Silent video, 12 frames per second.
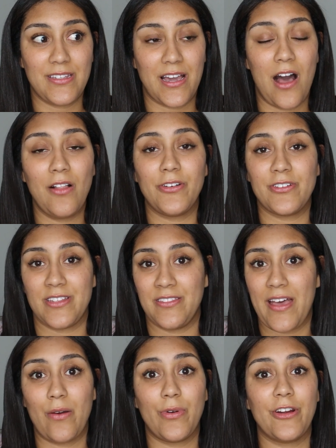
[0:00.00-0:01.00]
the colors in
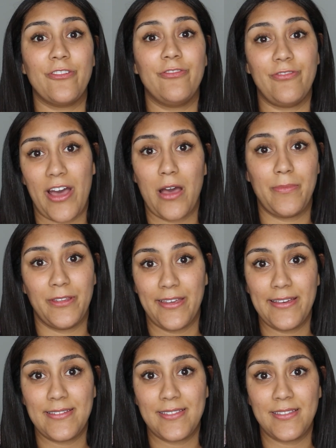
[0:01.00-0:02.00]
that were
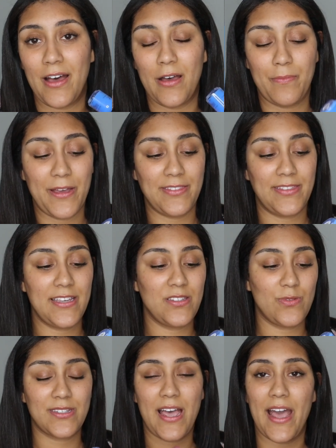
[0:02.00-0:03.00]
fabulous. But this
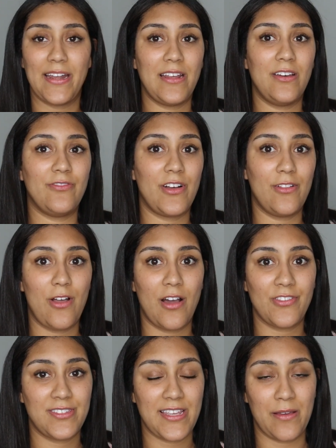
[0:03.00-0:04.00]
was kind of
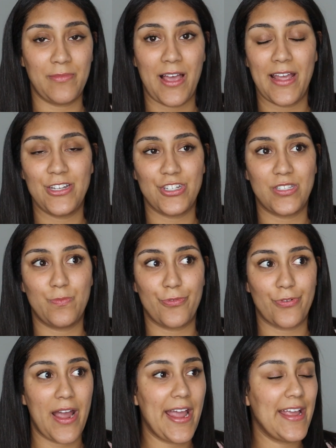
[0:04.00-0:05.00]
along the same line, just
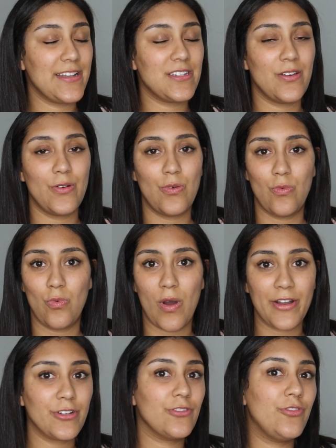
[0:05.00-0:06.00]
bright,
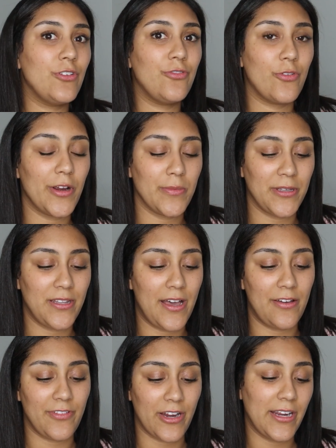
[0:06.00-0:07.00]
wonderful
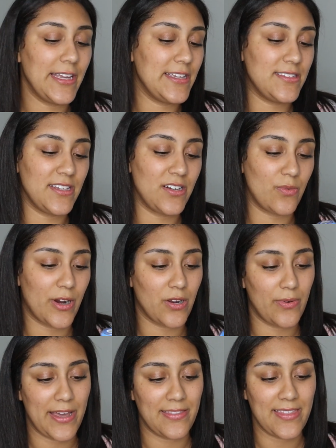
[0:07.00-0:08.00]
formula, very easy to work
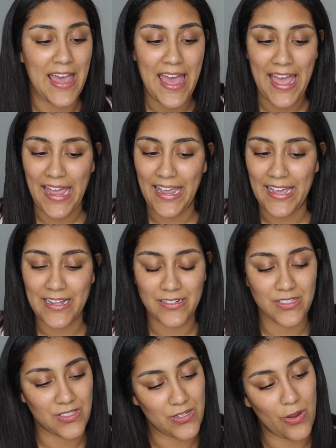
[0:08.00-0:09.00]
with, and
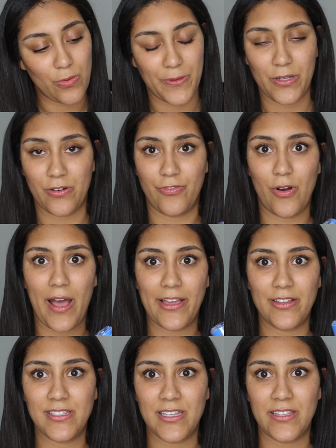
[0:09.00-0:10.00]
so beautiful. I
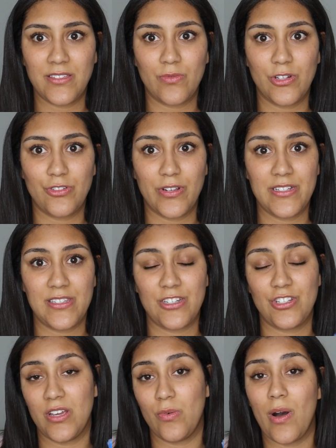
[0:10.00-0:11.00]
could see this one
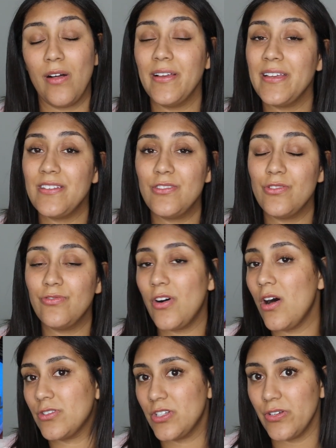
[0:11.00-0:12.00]
transitioning well into
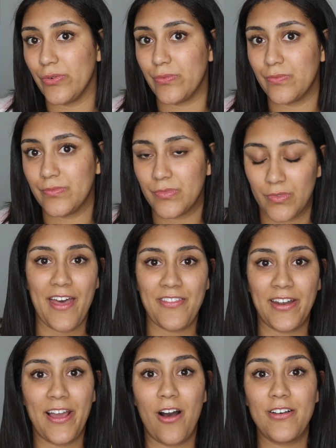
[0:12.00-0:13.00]
fall too. And
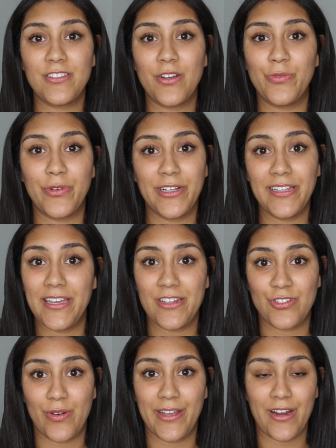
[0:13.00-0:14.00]
then I also really
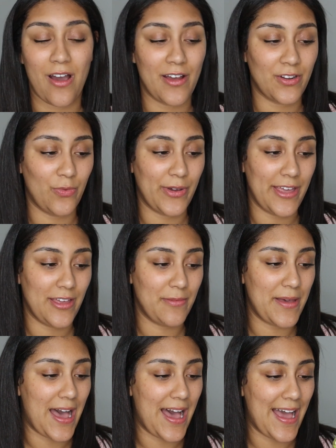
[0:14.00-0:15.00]
enjoyed On a
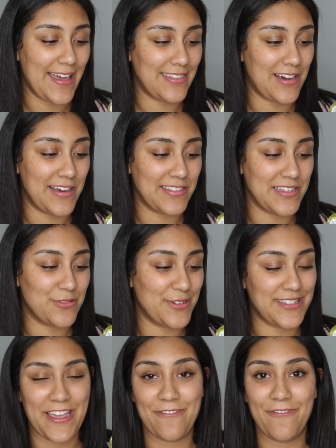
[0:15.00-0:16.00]
Whim. I thought this
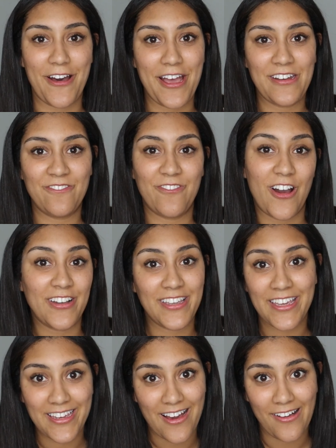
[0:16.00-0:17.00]
was a fun,
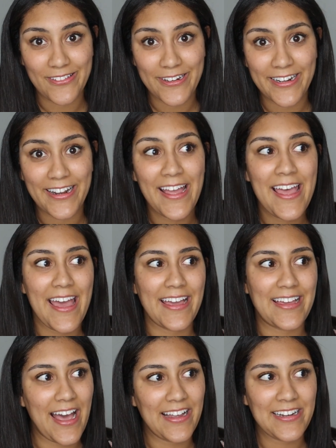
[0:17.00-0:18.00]
funky color.
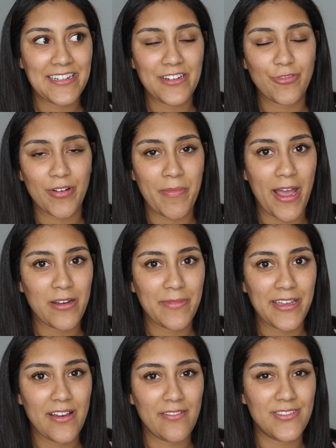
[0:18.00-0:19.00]
It kind of did remind
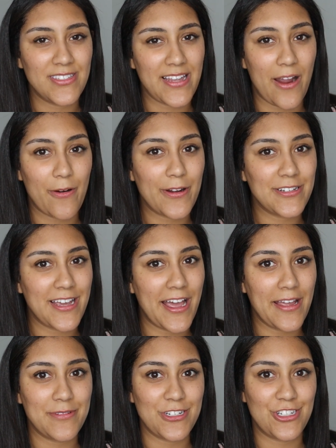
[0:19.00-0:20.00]
me of Sour
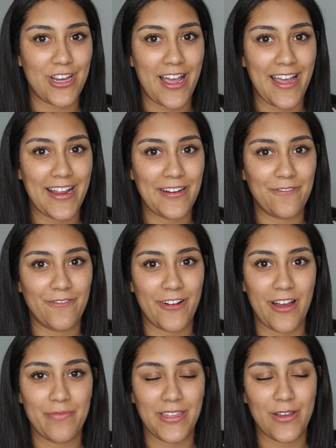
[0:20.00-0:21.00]
Time to Shine
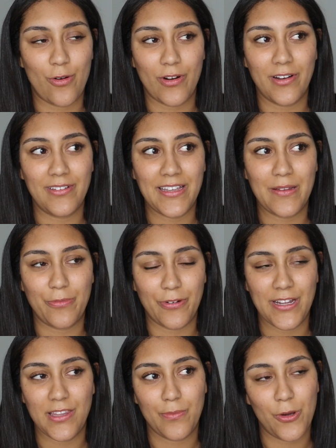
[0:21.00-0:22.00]
from the Orly
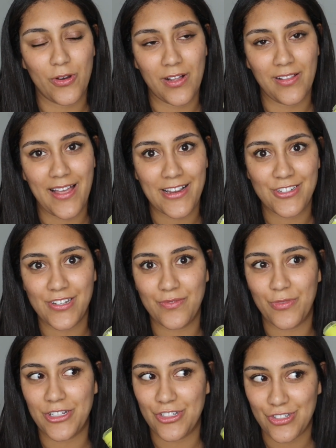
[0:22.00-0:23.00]
Breathable collection,
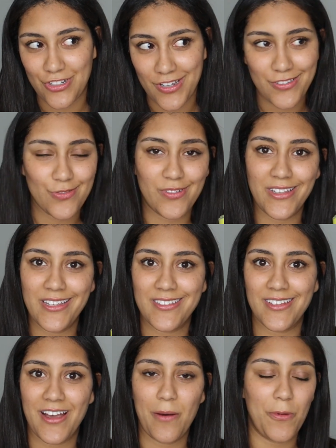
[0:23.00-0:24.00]
which just
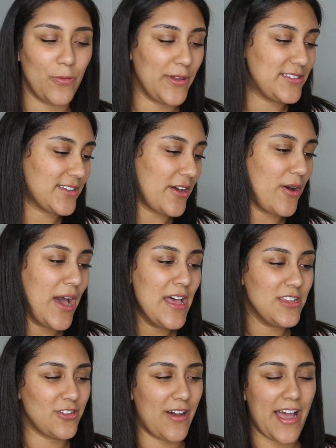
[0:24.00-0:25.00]
released a couple weeks ago.
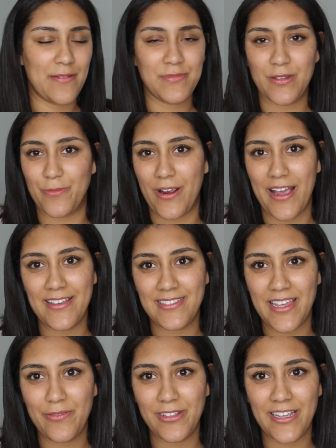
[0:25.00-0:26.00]
So I'm surprised
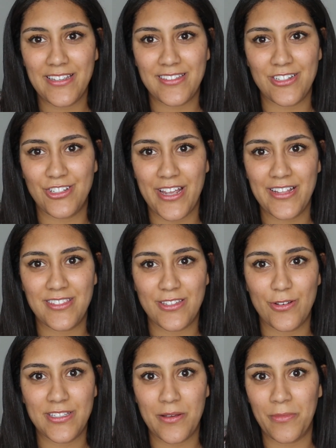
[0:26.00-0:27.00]
they released a shade
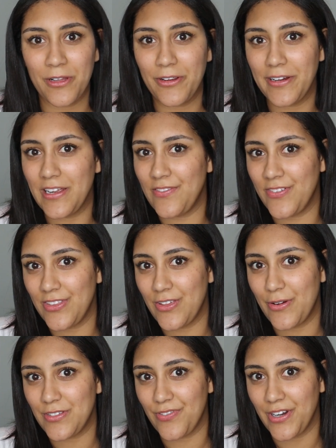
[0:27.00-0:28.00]
so similar, even
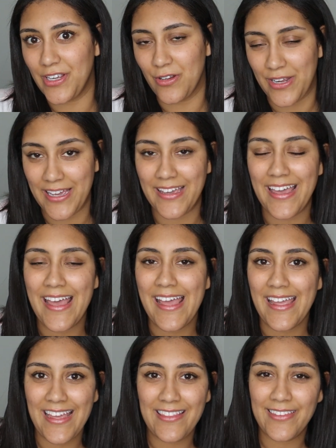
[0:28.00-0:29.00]
though it's very unique
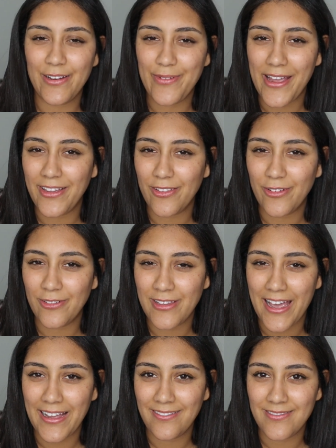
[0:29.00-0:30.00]
in their regular
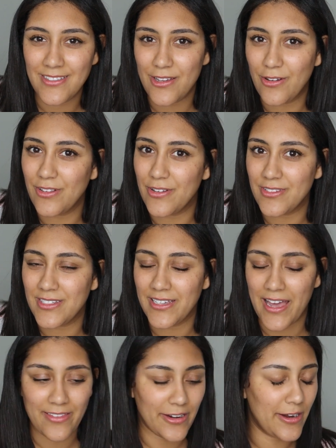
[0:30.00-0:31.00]
line, so close
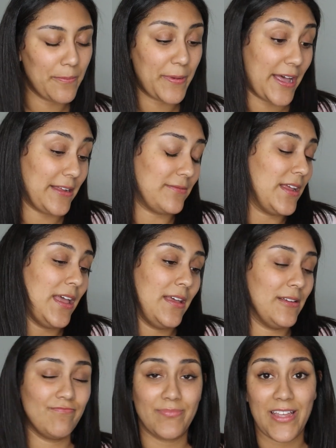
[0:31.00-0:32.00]
together. But
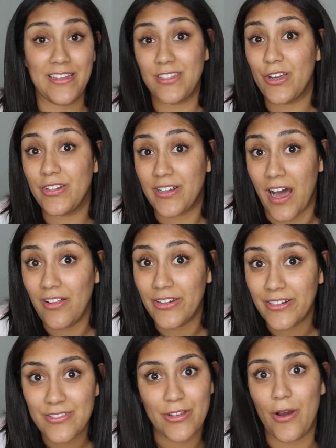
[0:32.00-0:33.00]
it's a good
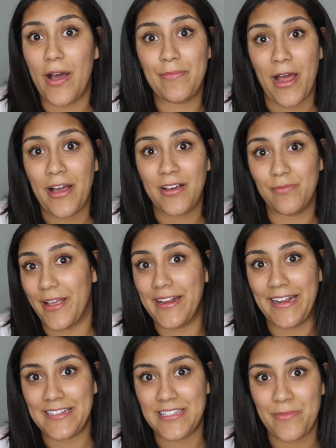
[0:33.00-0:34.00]
color, so I'm not
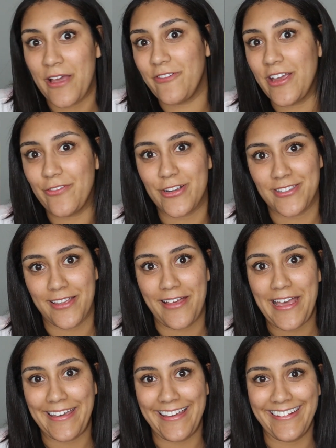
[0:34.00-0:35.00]
complaining. It's in my favorites. I
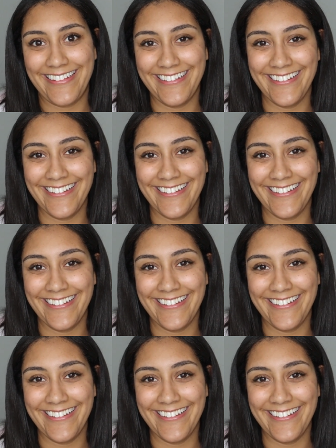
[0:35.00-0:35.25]
like it.